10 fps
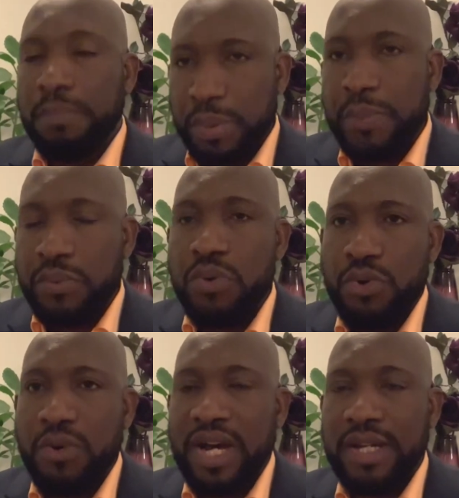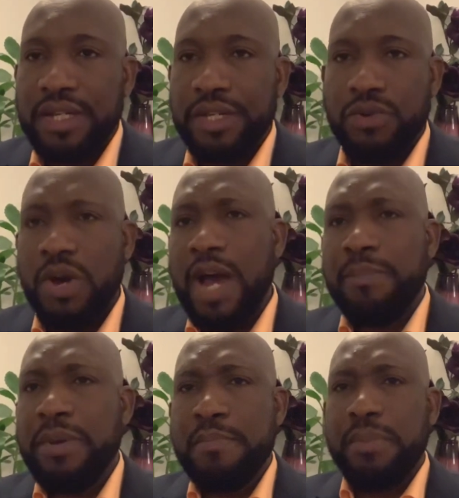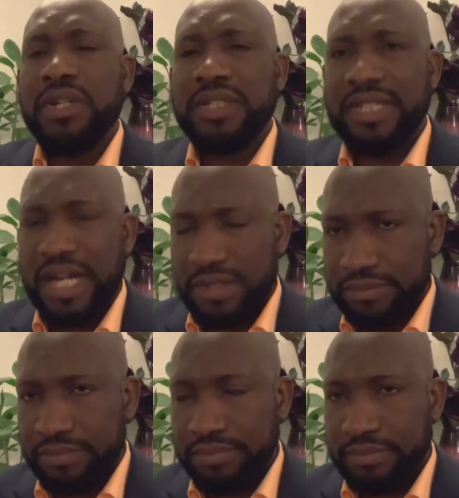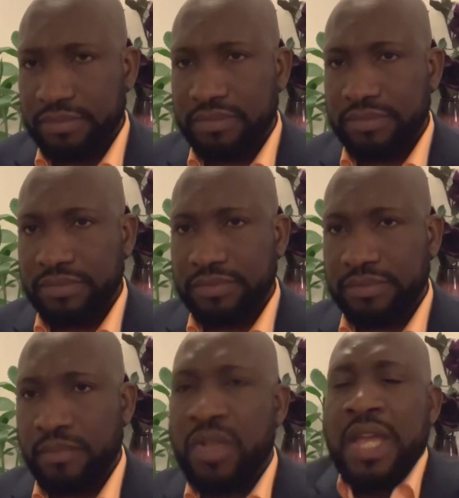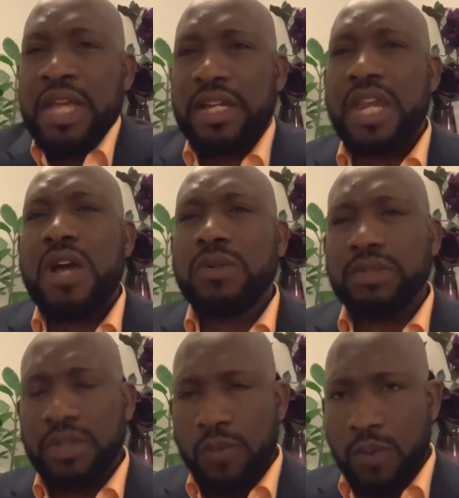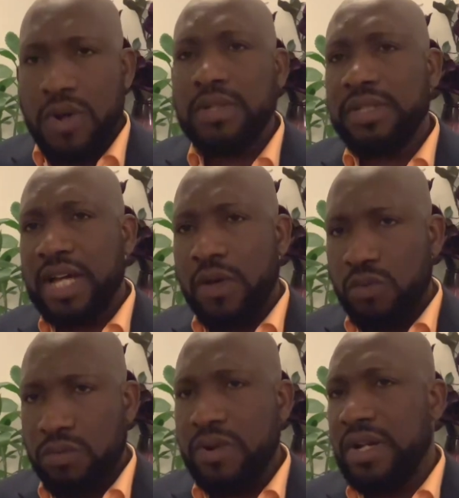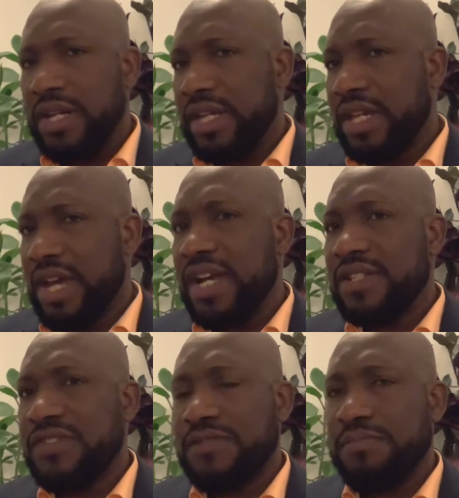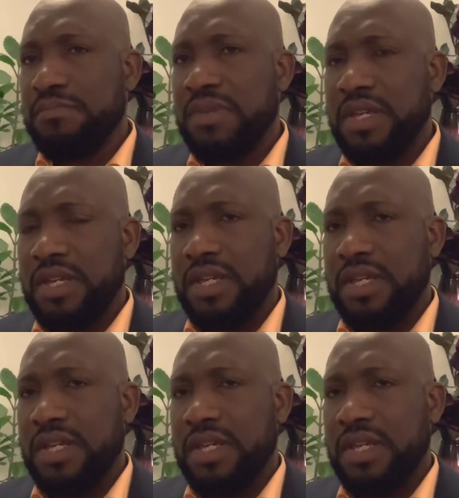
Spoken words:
people who are legal are being burnt down. Now, the one that really gets me